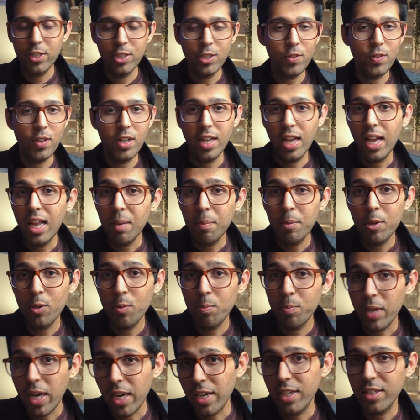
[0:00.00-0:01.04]
which will help you
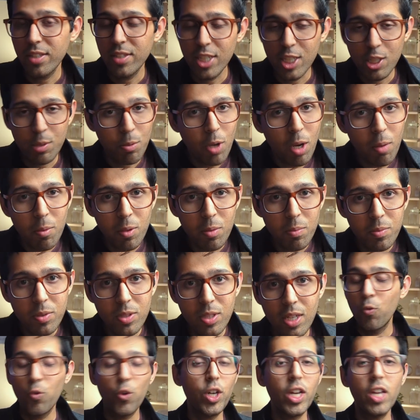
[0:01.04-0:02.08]
practice these
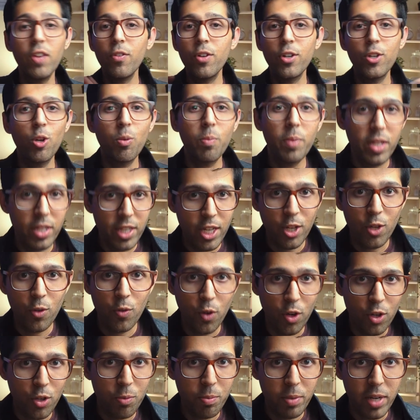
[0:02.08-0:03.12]
problems, whatever domain that you
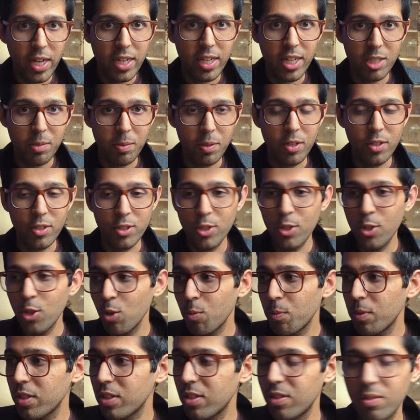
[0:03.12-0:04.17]
want to practice, because
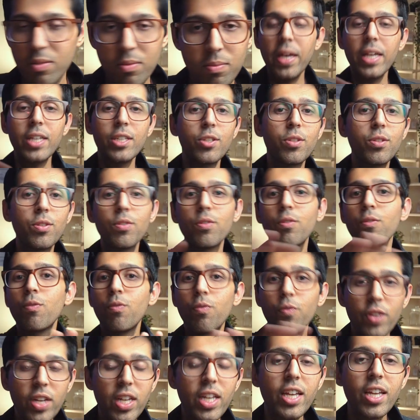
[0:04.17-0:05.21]
YouTube is best
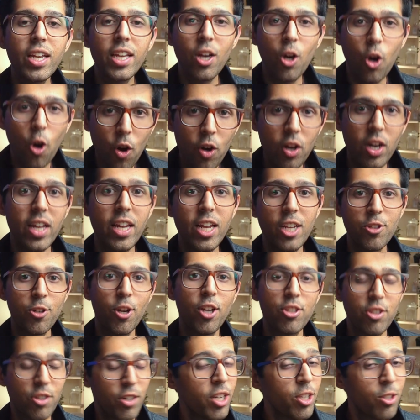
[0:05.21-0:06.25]
free online
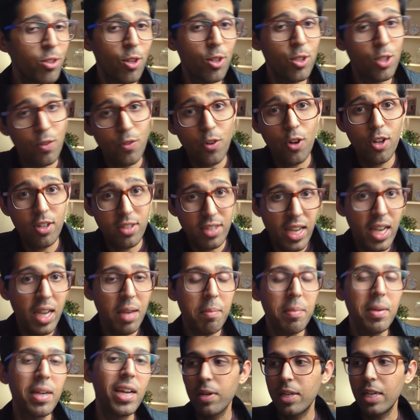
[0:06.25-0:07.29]
education resource of all
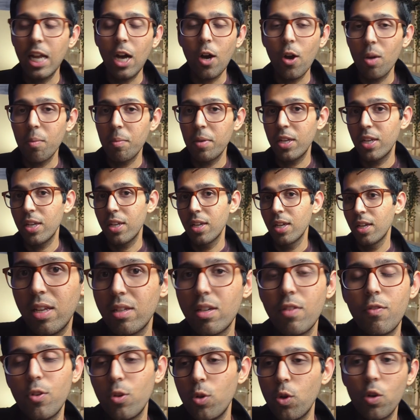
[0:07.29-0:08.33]
time. But now, I mean,
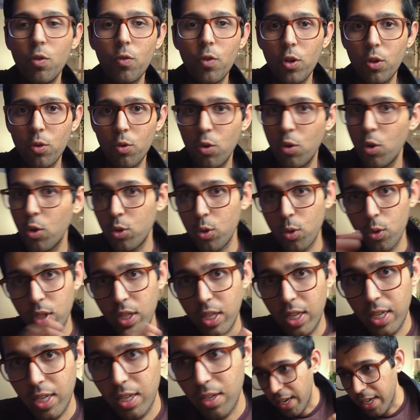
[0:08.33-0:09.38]
if you don't want to go through
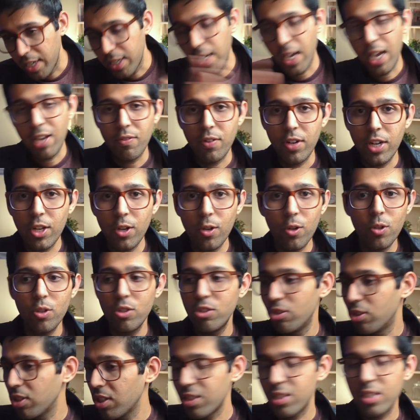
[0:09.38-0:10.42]
the entire video,
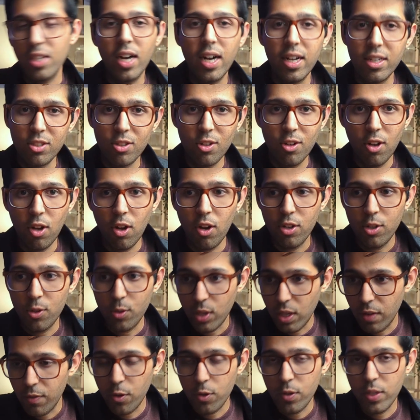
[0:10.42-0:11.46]
just ask Claude to
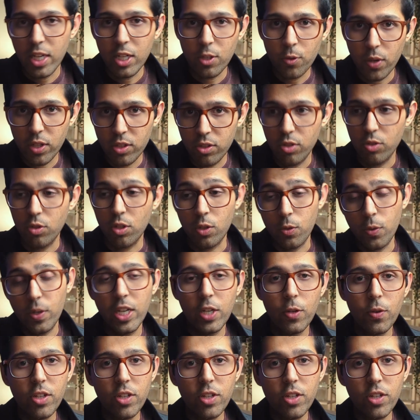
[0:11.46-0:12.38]
give you 10 questions or 20